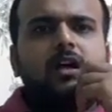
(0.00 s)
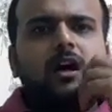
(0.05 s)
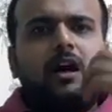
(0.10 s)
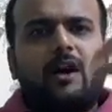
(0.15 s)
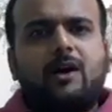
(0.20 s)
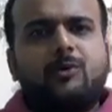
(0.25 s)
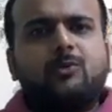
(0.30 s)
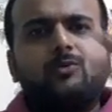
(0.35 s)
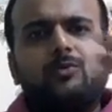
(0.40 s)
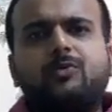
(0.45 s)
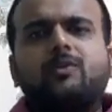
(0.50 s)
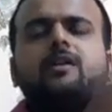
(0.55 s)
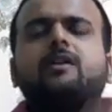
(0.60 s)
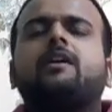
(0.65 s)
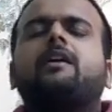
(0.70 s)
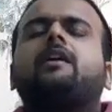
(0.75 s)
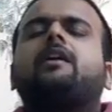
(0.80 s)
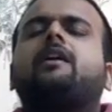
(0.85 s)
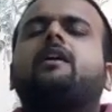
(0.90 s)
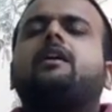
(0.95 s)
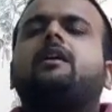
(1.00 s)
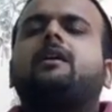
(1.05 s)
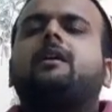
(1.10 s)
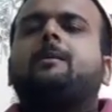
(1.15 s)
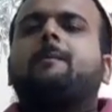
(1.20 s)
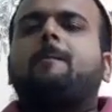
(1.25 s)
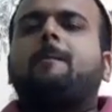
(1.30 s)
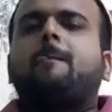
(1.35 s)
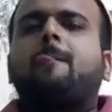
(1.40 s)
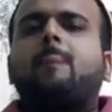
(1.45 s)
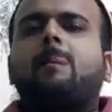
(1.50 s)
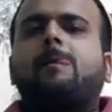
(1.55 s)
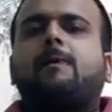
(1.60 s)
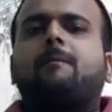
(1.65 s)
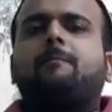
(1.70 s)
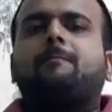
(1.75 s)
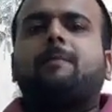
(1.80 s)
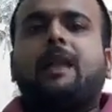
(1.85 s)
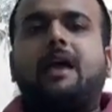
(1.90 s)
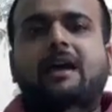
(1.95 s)
How he
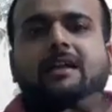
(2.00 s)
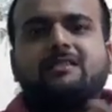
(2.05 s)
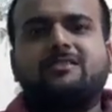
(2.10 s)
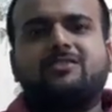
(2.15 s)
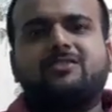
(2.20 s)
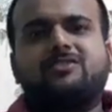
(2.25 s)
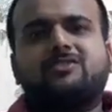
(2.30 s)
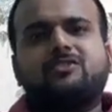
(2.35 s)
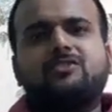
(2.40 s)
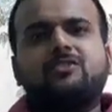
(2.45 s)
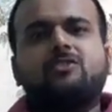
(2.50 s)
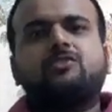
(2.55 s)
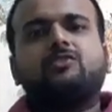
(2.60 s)
plans